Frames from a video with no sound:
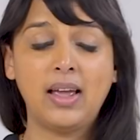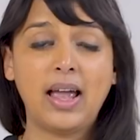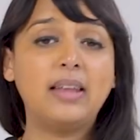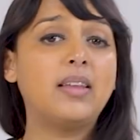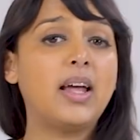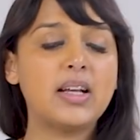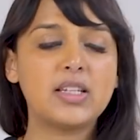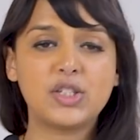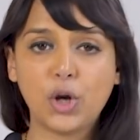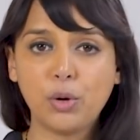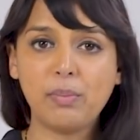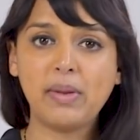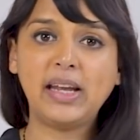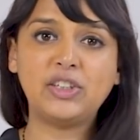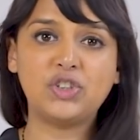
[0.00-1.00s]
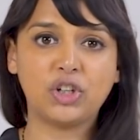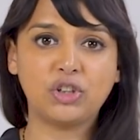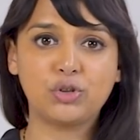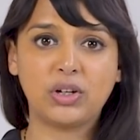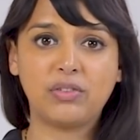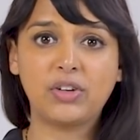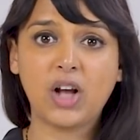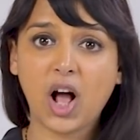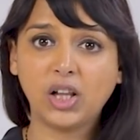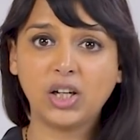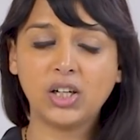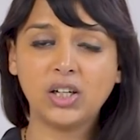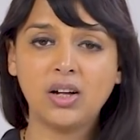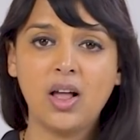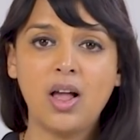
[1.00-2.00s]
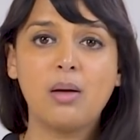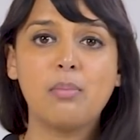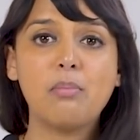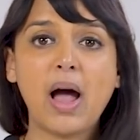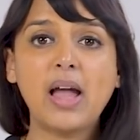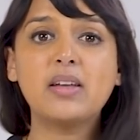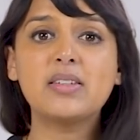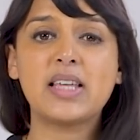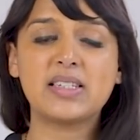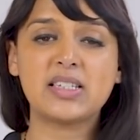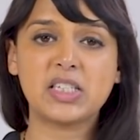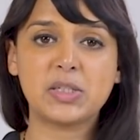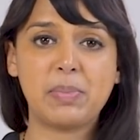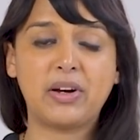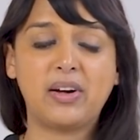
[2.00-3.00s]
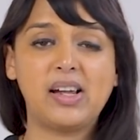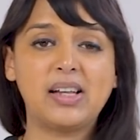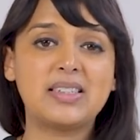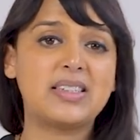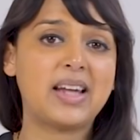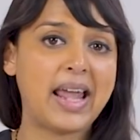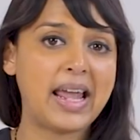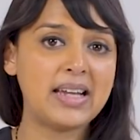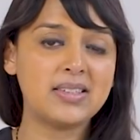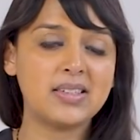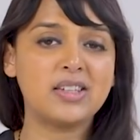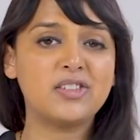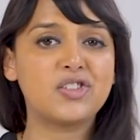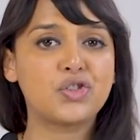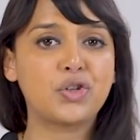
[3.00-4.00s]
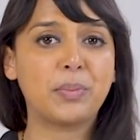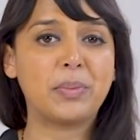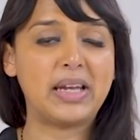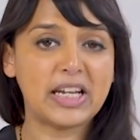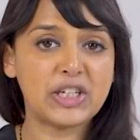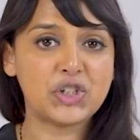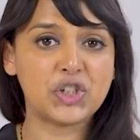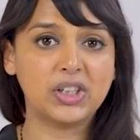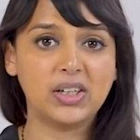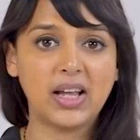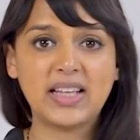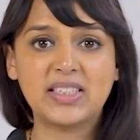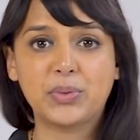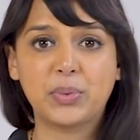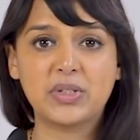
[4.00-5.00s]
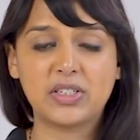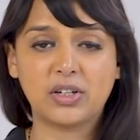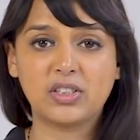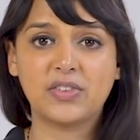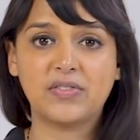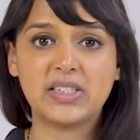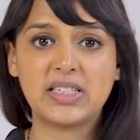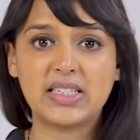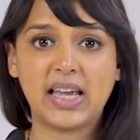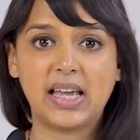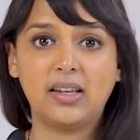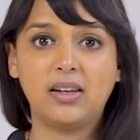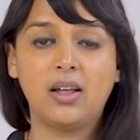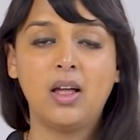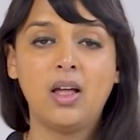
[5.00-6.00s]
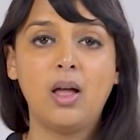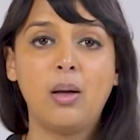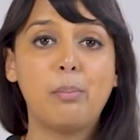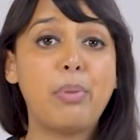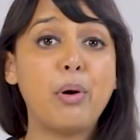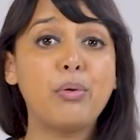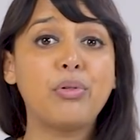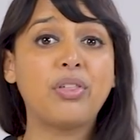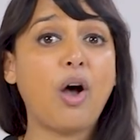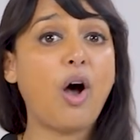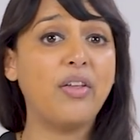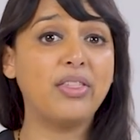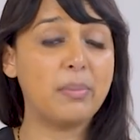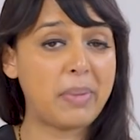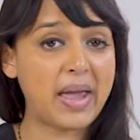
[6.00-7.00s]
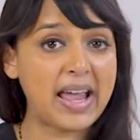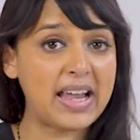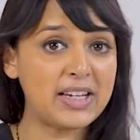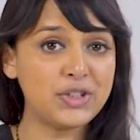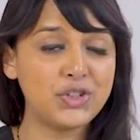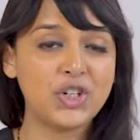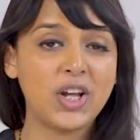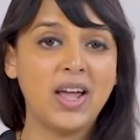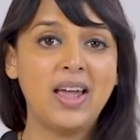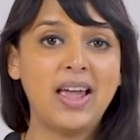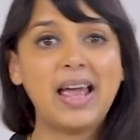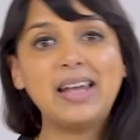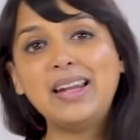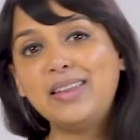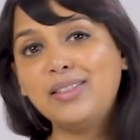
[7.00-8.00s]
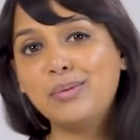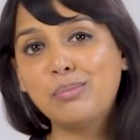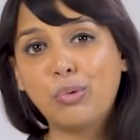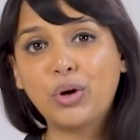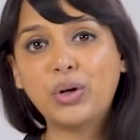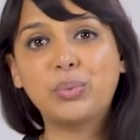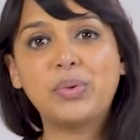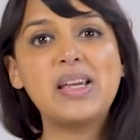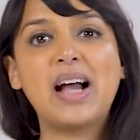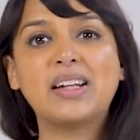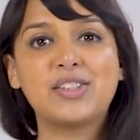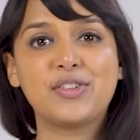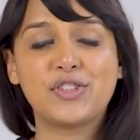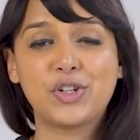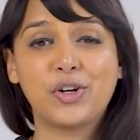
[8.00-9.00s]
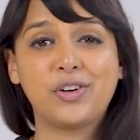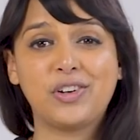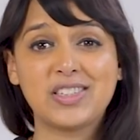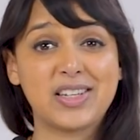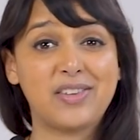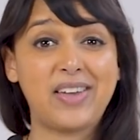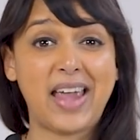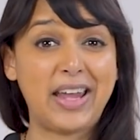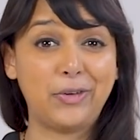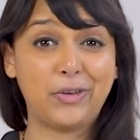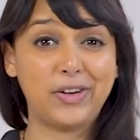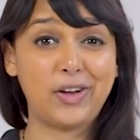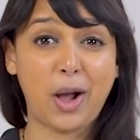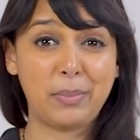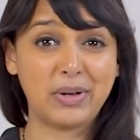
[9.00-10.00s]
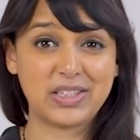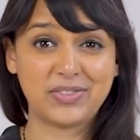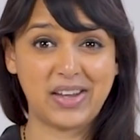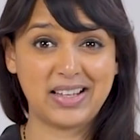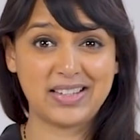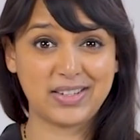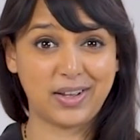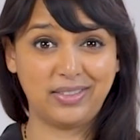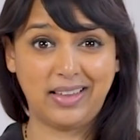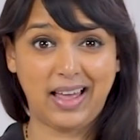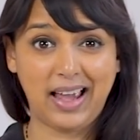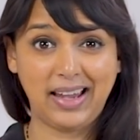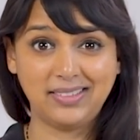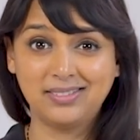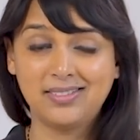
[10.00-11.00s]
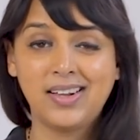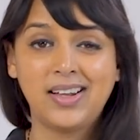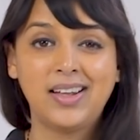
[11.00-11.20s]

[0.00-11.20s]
And like so many children of color, Miles has experienced hate and discrimination as a result of his skin, both on the page and in the more reactive circles of angry comics fans online.